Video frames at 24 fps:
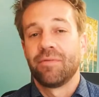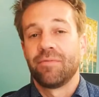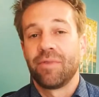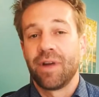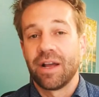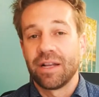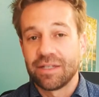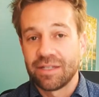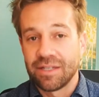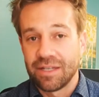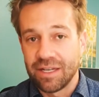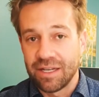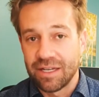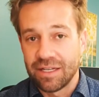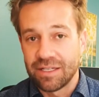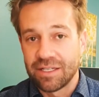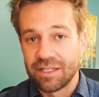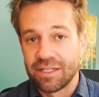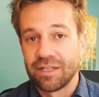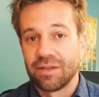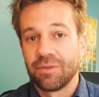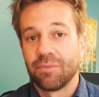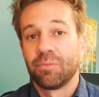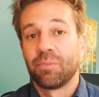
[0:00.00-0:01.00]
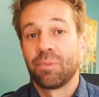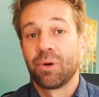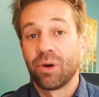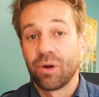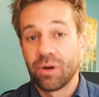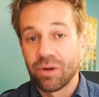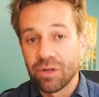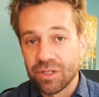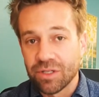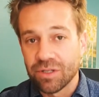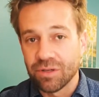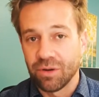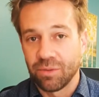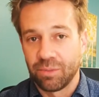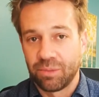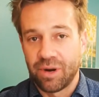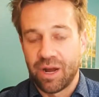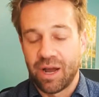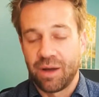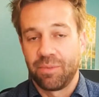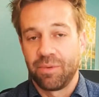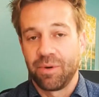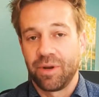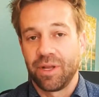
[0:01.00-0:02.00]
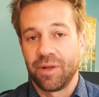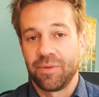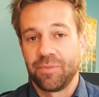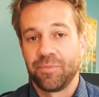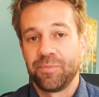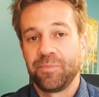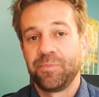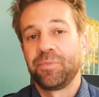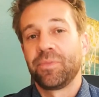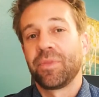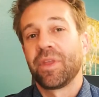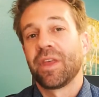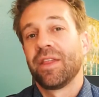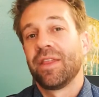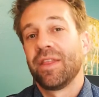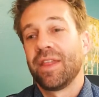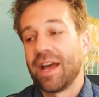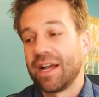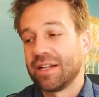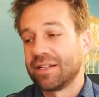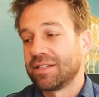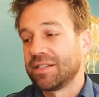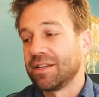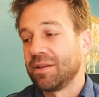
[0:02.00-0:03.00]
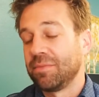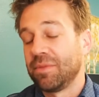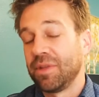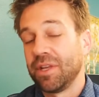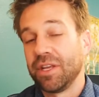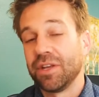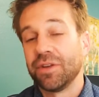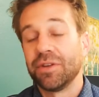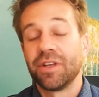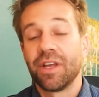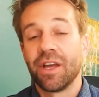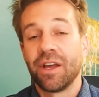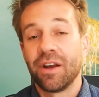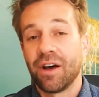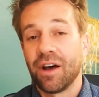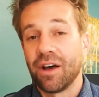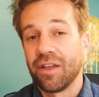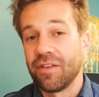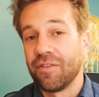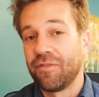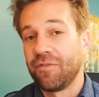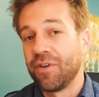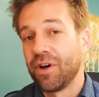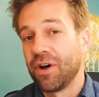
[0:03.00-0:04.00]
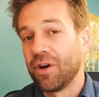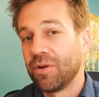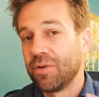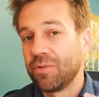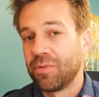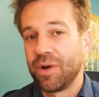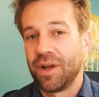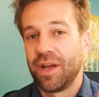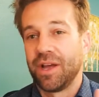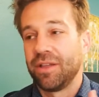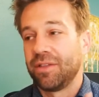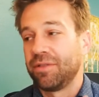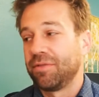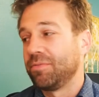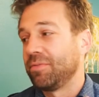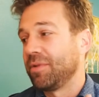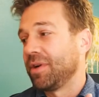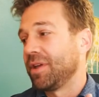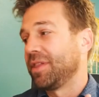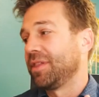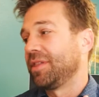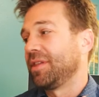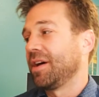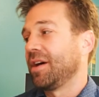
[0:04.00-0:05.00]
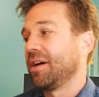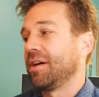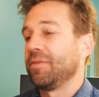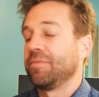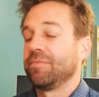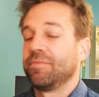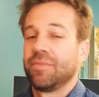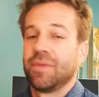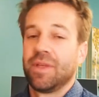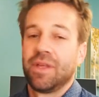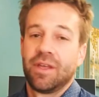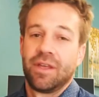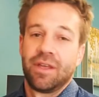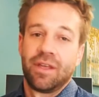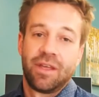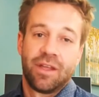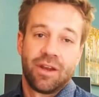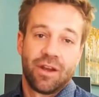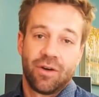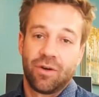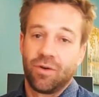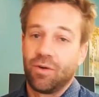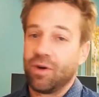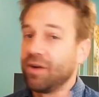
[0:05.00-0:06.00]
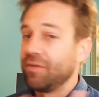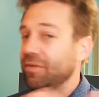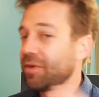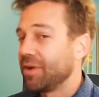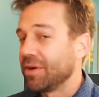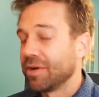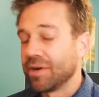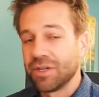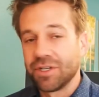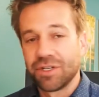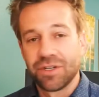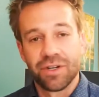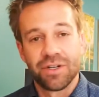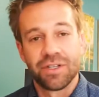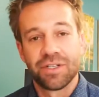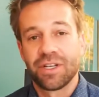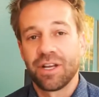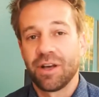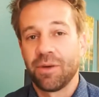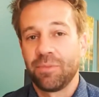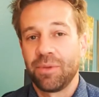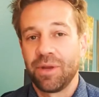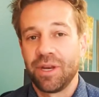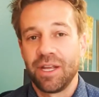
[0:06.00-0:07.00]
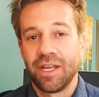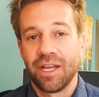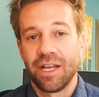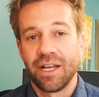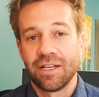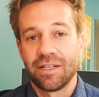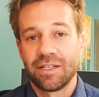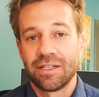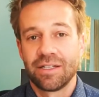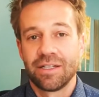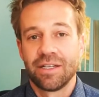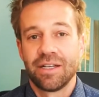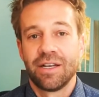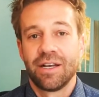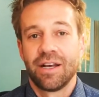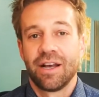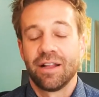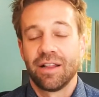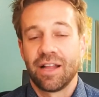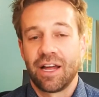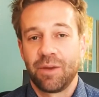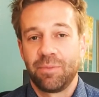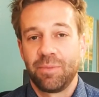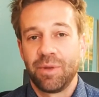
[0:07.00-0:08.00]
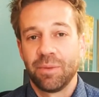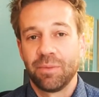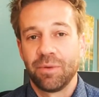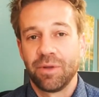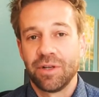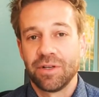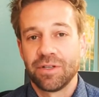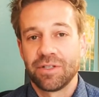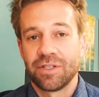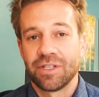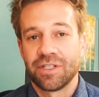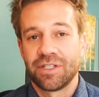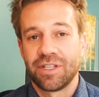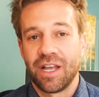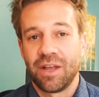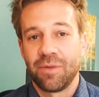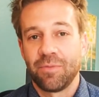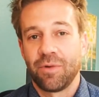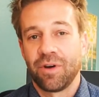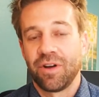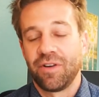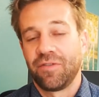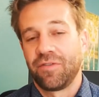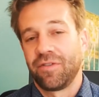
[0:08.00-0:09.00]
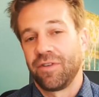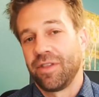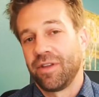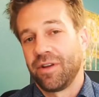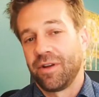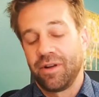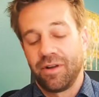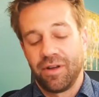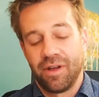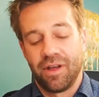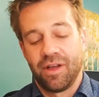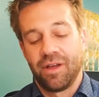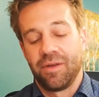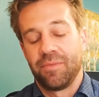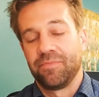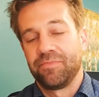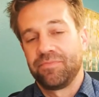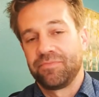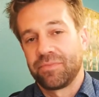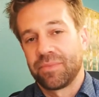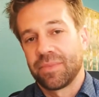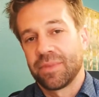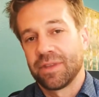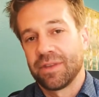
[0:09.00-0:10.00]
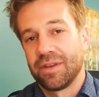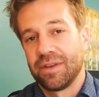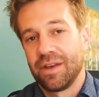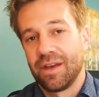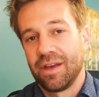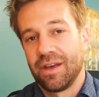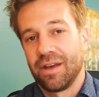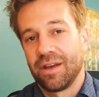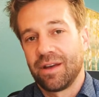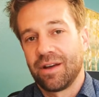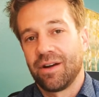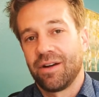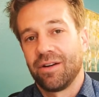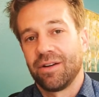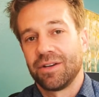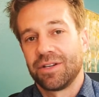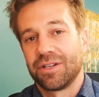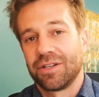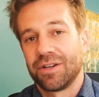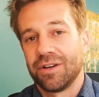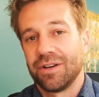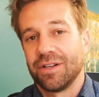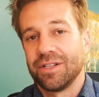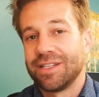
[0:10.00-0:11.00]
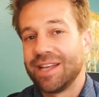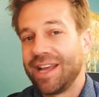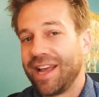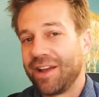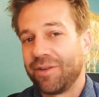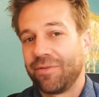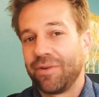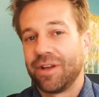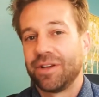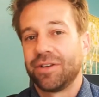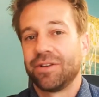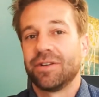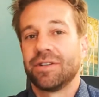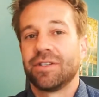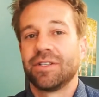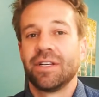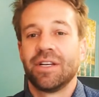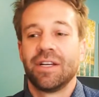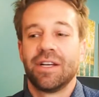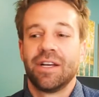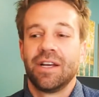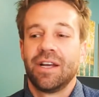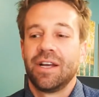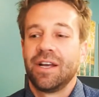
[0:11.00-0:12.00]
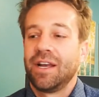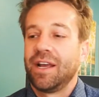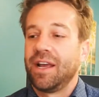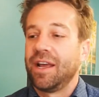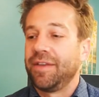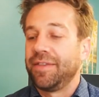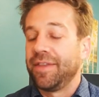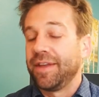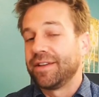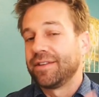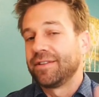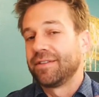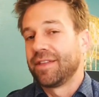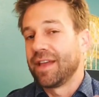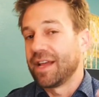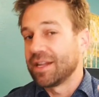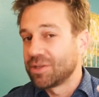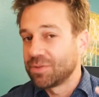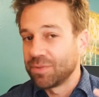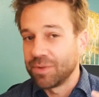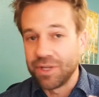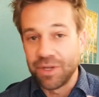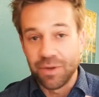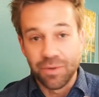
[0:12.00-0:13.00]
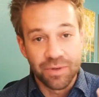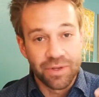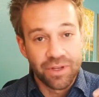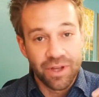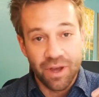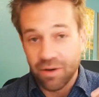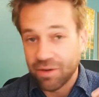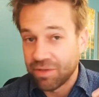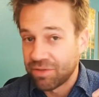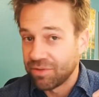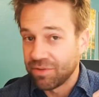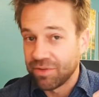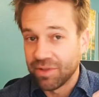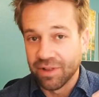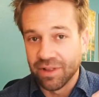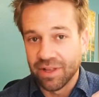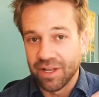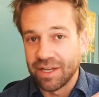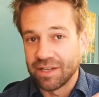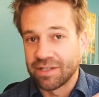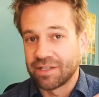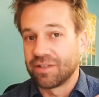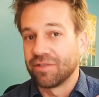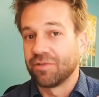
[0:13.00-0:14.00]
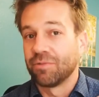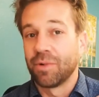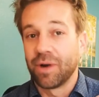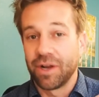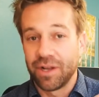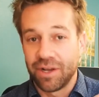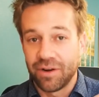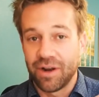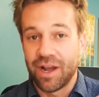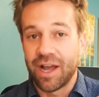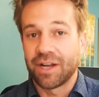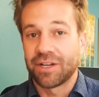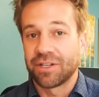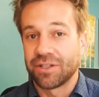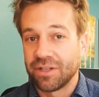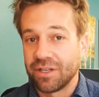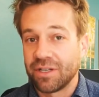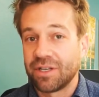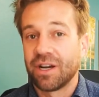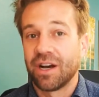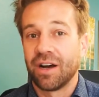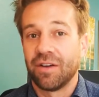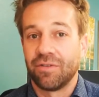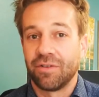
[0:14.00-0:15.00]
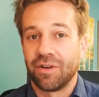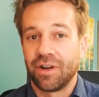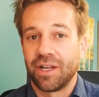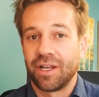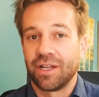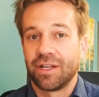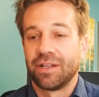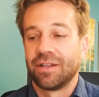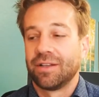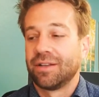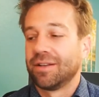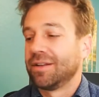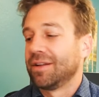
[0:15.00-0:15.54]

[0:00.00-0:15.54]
the resident's personal property. That's something you get on the phone with, with um, you know whoever your insurance company is. A lot of people use the same one for their um, uh, car insurance and renters, and they, that's when you go through the list of what you're actually covering.